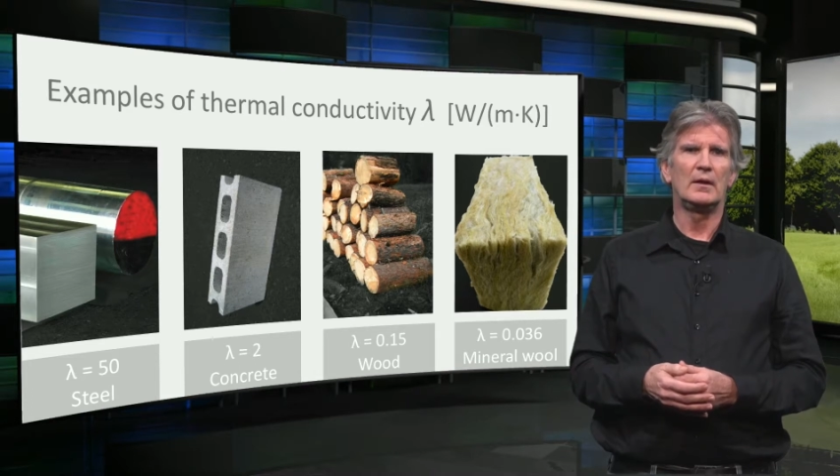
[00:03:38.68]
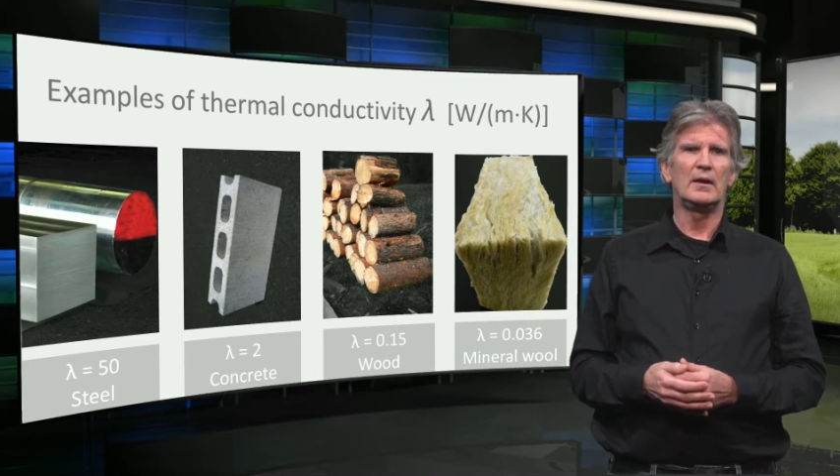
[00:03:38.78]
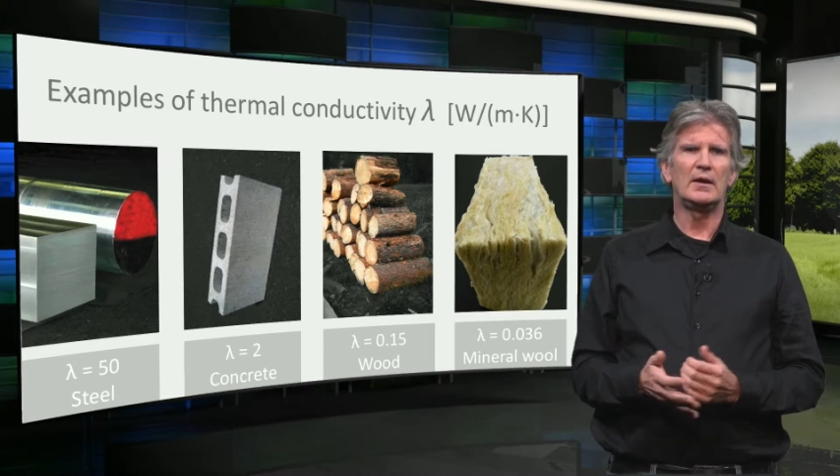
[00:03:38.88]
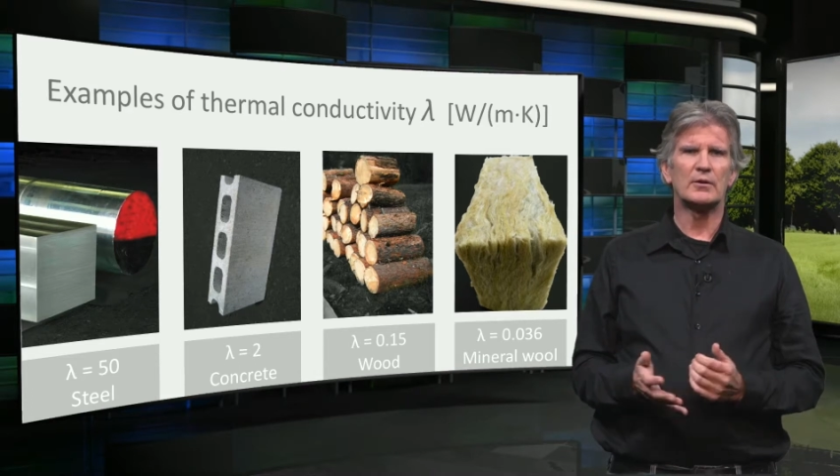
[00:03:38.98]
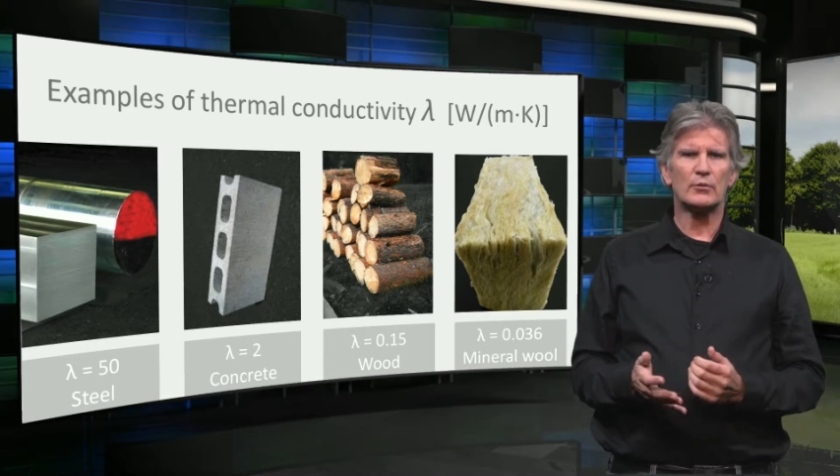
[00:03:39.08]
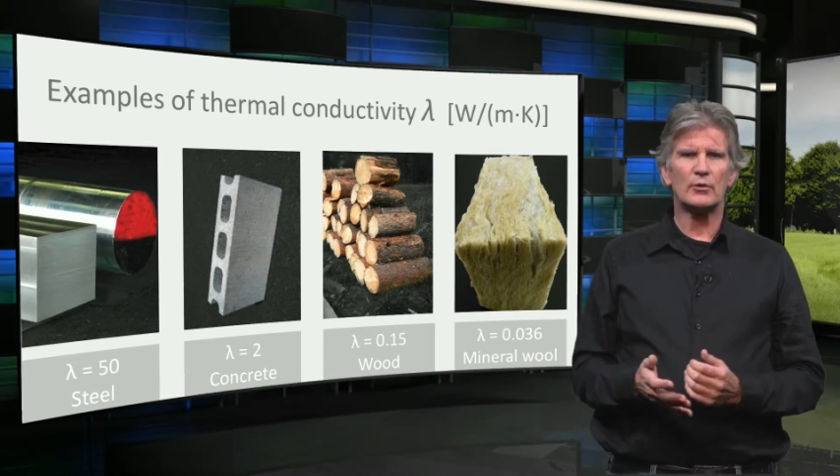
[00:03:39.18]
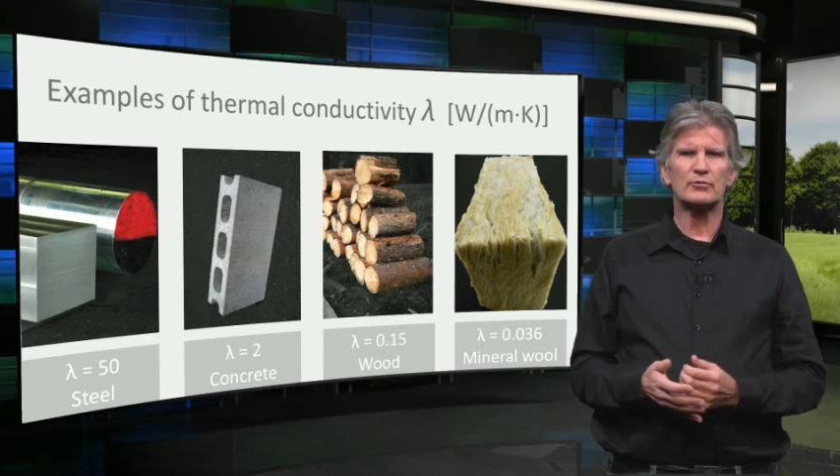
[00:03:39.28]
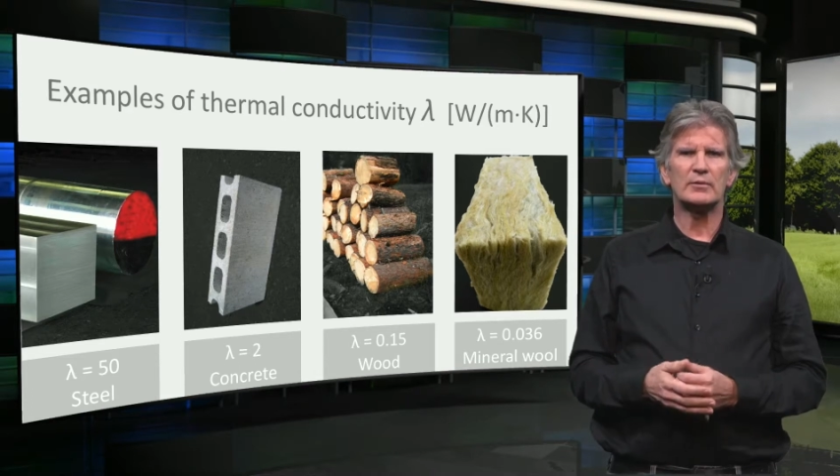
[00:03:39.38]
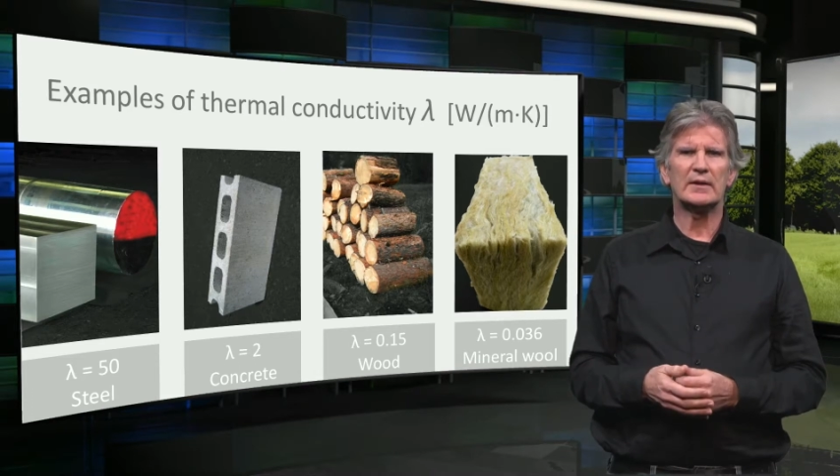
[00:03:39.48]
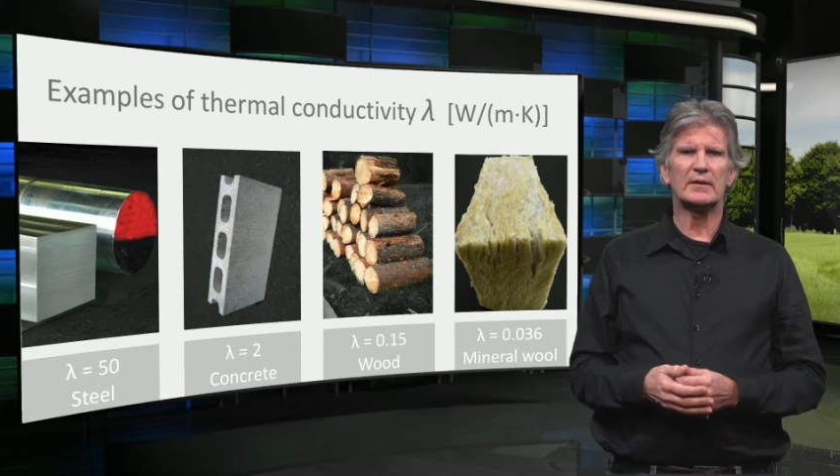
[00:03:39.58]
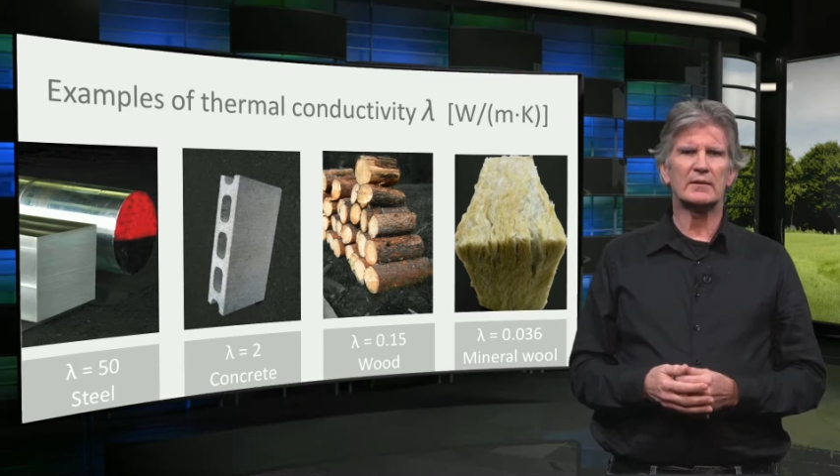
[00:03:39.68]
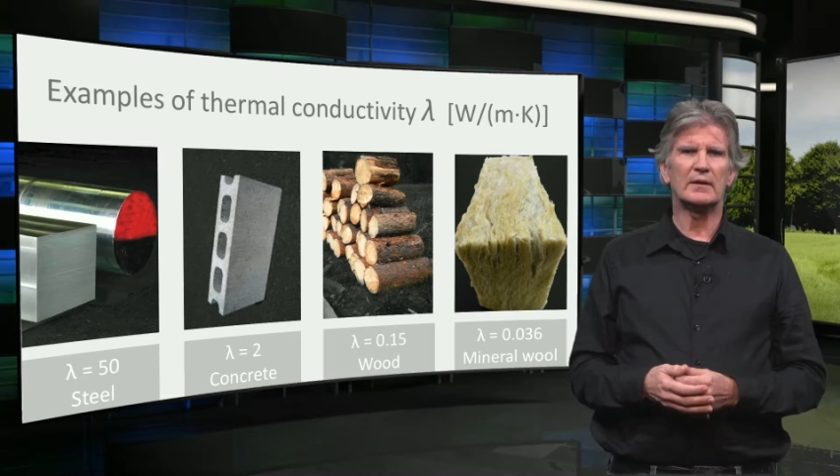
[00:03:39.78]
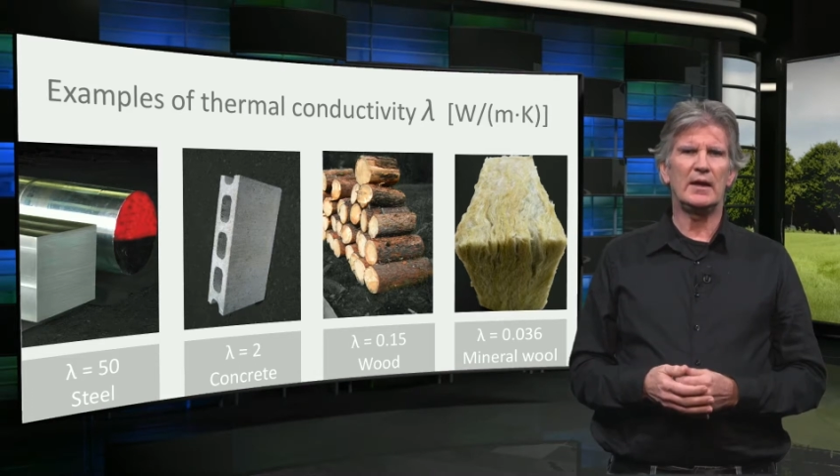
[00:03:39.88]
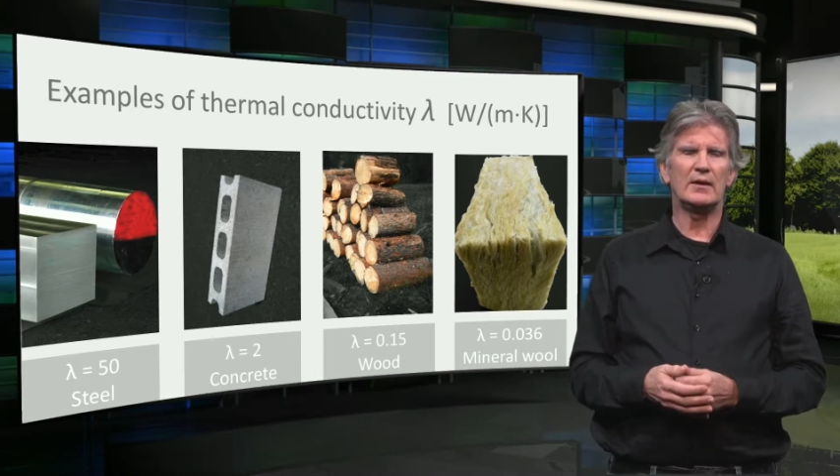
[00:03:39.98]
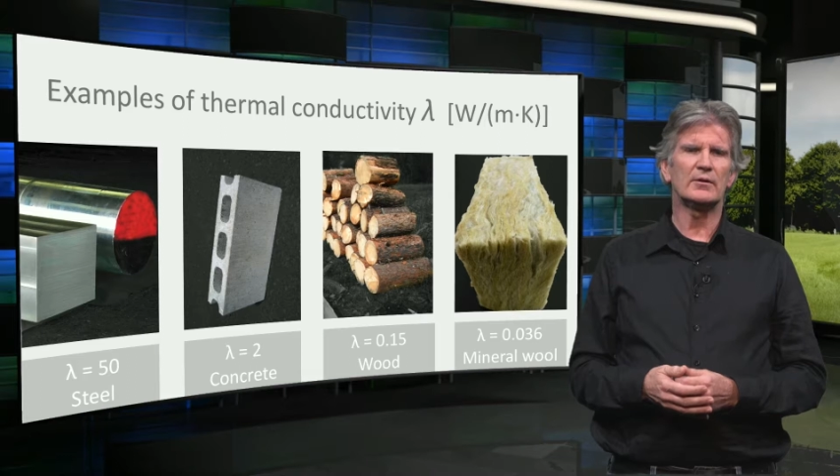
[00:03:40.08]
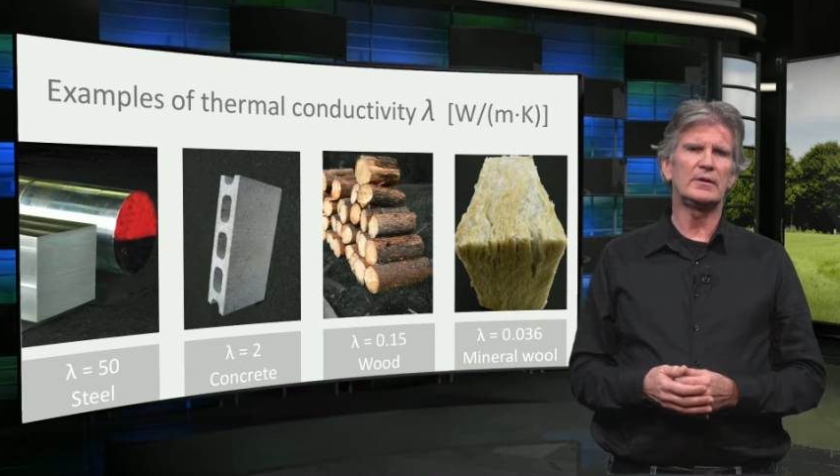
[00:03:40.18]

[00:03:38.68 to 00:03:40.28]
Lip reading: In the course reader and on